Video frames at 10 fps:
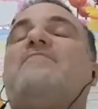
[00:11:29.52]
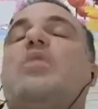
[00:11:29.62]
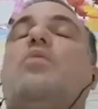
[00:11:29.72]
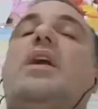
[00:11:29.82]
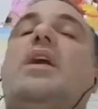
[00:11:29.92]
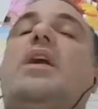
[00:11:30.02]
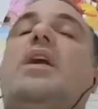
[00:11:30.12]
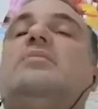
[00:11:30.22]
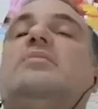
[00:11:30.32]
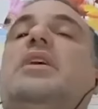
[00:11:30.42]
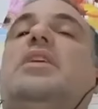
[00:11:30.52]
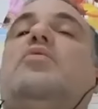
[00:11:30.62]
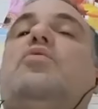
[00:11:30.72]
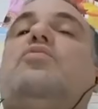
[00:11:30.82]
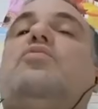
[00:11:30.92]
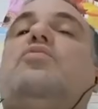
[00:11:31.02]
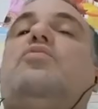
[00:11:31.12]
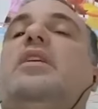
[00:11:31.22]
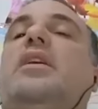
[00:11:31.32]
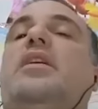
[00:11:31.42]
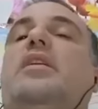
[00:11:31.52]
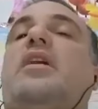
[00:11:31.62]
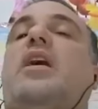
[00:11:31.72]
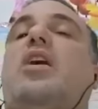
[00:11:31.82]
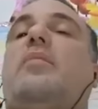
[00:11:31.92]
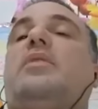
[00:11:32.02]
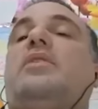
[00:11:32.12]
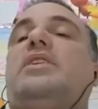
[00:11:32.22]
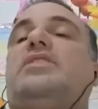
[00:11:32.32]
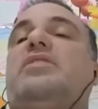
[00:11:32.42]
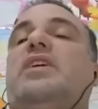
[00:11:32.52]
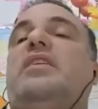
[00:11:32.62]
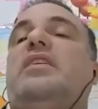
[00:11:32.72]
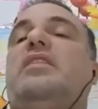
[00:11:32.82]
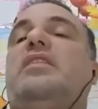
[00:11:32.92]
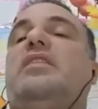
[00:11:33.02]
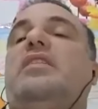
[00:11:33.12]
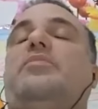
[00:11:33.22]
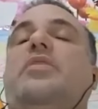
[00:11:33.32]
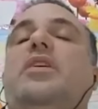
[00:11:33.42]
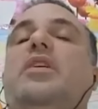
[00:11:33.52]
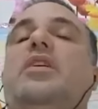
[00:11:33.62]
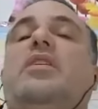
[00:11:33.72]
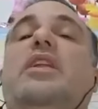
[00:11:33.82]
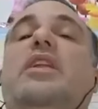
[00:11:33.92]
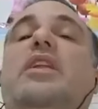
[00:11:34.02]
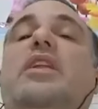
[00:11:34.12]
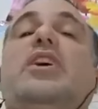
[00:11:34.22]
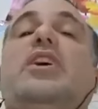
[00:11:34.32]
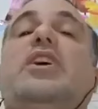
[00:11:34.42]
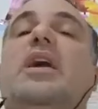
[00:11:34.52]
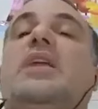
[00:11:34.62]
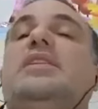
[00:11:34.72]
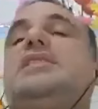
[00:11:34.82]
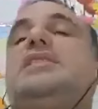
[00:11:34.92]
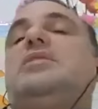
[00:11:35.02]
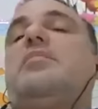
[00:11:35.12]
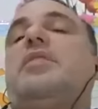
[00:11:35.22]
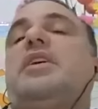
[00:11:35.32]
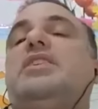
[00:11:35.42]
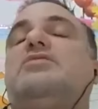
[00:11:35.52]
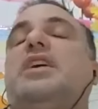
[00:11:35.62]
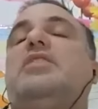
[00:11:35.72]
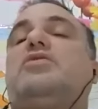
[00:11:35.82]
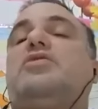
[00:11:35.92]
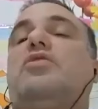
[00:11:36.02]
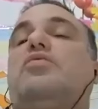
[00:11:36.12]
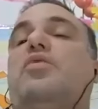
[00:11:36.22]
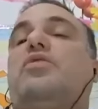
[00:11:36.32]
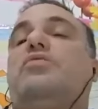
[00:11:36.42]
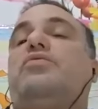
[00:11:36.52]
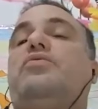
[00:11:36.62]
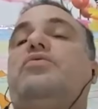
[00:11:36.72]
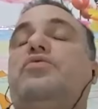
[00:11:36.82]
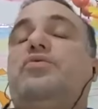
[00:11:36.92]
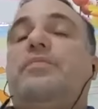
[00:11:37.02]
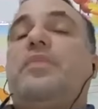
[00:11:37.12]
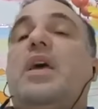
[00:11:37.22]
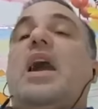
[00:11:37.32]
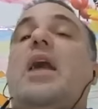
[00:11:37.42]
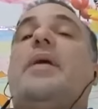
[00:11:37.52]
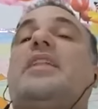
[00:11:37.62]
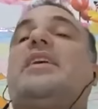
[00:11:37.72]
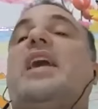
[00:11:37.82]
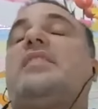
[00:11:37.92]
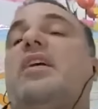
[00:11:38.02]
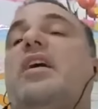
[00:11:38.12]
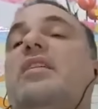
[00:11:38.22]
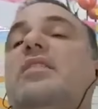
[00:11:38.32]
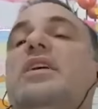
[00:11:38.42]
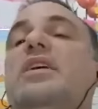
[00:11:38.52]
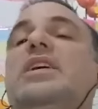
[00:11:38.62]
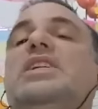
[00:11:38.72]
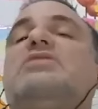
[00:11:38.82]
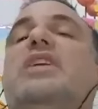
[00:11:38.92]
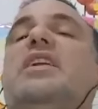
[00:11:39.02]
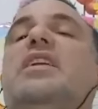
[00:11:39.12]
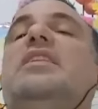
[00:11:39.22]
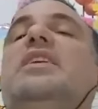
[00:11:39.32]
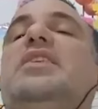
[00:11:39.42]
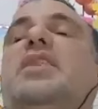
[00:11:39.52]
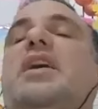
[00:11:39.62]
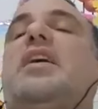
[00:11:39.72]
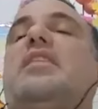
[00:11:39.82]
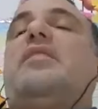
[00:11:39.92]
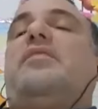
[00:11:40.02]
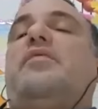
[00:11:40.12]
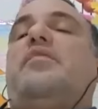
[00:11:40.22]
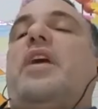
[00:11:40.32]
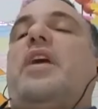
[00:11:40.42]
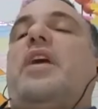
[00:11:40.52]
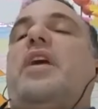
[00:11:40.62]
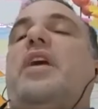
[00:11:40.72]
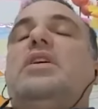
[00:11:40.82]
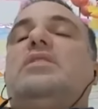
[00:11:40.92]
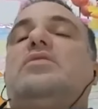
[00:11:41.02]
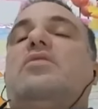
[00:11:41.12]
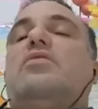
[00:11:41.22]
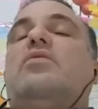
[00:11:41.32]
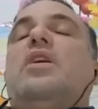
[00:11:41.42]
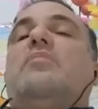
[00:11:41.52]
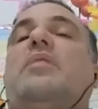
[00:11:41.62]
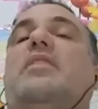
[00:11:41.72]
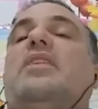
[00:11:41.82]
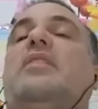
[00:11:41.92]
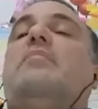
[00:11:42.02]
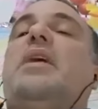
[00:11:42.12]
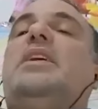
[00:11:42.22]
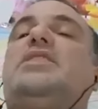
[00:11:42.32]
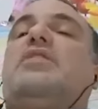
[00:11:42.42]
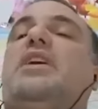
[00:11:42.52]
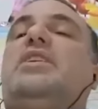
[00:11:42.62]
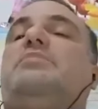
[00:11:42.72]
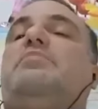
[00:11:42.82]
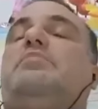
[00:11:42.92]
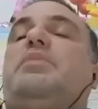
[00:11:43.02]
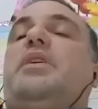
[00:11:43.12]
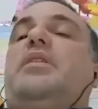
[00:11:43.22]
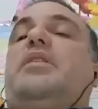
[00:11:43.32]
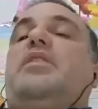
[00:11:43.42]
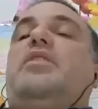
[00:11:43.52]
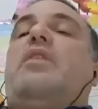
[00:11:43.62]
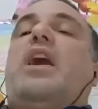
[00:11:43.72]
well, it could really uh, the Israeli-Egypt eh, relationship, and this is something Israel does not want to do. About Qatar, Israel needs Qatar for now. So, but many Israeli, uh, you know,